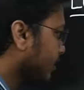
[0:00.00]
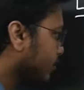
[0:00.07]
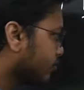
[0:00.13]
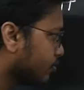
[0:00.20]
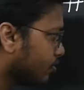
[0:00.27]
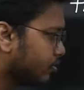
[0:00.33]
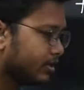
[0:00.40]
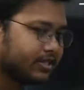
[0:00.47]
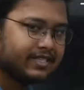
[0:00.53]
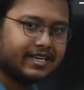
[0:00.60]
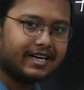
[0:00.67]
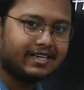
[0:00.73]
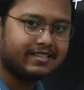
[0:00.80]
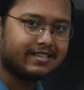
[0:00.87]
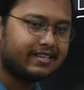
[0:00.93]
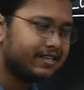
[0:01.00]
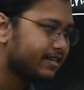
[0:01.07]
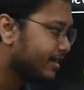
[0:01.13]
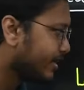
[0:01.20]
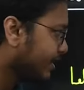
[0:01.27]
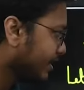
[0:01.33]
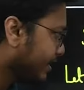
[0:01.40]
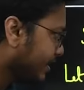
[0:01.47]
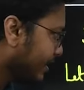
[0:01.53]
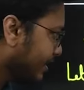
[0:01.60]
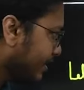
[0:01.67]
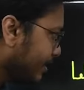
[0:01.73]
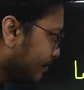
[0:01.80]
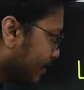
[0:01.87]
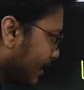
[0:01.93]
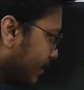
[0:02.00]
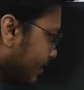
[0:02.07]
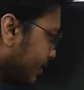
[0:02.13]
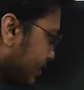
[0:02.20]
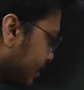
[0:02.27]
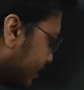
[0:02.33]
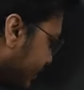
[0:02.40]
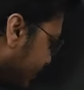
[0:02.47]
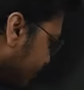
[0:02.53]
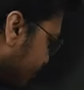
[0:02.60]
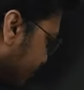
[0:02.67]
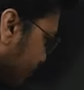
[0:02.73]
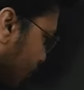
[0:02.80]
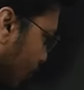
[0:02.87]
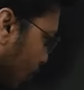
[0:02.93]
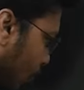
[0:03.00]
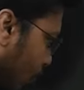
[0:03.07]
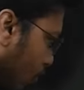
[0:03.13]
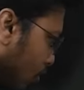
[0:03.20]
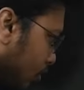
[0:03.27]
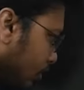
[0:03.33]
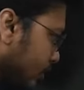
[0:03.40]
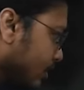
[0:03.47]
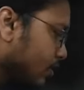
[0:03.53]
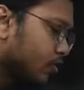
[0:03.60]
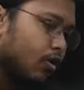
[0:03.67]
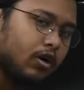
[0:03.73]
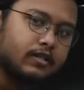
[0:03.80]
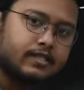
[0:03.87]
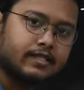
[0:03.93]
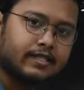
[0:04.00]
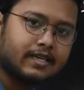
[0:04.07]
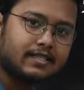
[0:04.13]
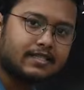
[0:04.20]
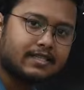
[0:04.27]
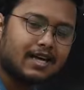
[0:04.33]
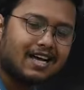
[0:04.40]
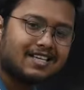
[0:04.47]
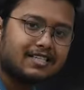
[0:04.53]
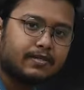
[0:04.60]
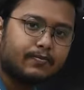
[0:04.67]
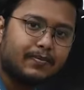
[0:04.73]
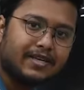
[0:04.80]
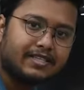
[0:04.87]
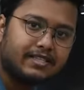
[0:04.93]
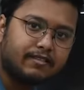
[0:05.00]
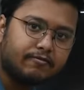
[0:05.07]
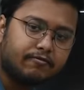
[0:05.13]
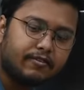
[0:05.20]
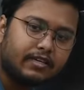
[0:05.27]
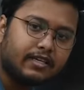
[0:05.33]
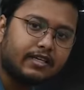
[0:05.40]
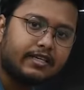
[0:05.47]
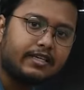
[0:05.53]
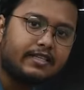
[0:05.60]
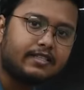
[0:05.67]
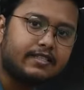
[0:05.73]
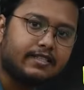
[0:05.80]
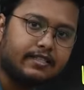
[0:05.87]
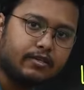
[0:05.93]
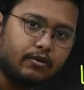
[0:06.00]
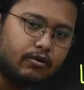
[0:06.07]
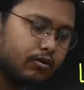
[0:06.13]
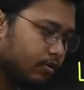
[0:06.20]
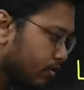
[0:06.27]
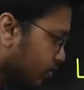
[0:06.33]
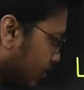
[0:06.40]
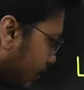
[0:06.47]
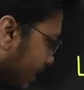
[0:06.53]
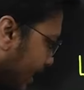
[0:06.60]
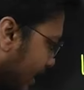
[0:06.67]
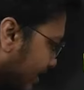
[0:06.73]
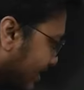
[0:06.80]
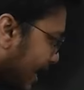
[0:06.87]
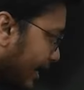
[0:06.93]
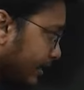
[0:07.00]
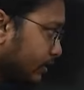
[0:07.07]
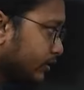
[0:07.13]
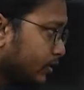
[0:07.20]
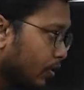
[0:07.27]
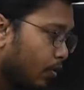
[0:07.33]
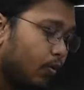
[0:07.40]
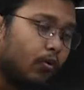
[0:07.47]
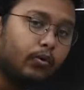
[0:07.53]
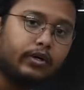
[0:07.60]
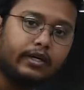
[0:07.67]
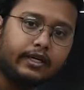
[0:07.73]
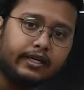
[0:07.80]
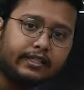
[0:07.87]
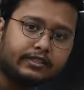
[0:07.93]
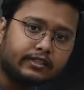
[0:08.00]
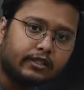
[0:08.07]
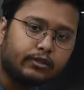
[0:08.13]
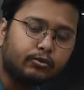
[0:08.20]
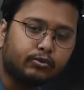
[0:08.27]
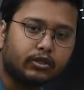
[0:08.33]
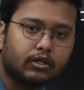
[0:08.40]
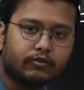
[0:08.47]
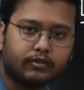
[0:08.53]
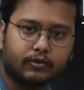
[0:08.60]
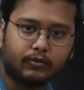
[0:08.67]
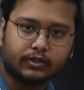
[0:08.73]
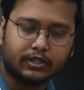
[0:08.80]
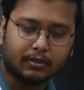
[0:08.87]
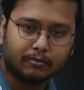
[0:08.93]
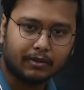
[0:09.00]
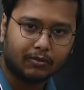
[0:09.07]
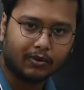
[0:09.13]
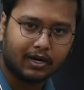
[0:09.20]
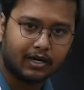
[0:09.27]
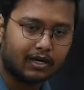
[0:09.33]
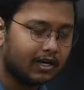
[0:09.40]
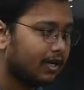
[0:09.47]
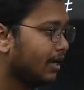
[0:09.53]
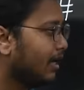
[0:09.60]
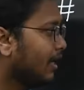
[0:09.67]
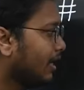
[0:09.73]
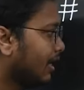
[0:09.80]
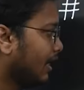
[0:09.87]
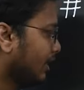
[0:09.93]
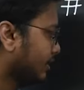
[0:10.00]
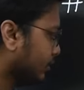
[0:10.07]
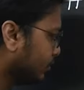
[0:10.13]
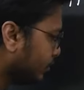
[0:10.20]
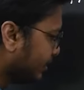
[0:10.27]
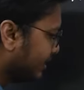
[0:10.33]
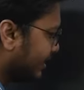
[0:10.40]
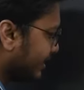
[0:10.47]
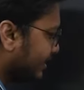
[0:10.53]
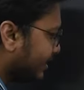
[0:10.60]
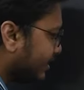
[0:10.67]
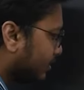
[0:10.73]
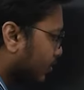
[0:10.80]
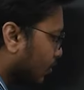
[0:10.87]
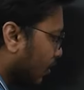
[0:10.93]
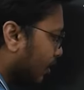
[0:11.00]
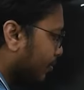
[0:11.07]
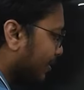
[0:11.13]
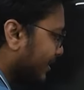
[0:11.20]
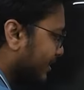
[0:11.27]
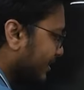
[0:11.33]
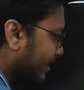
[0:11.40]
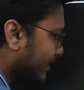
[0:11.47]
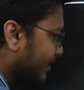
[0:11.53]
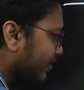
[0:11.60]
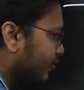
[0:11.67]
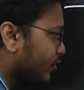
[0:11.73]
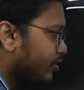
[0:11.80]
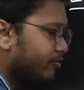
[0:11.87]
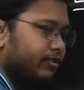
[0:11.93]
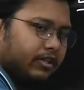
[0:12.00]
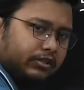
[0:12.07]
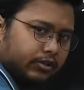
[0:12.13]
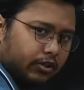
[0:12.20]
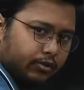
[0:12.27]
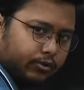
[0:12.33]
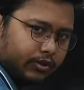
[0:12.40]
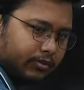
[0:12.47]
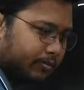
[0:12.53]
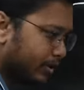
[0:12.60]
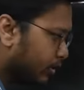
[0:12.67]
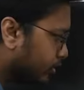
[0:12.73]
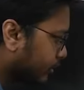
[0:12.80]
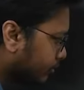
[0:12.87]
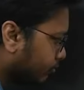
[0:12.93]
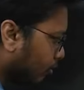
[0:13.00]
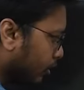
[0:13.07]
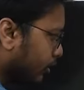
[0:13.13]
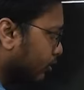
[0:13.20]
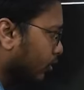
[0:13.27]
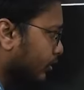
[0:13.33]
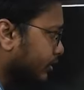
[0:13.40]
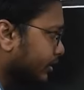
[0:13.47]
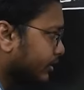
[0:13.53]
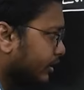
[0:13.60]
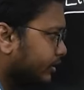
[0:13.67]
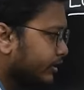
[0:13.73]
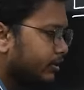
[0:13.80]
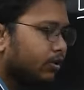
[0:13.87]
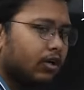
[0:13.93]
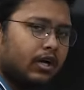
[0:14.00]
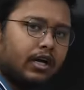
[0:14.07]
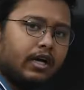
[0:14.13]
so the set is linearly independent if all the constants are specifically 0. Okay, and that is the only solution of equation number 1. So this is called basically the trivial solution, because if all the constants are 0,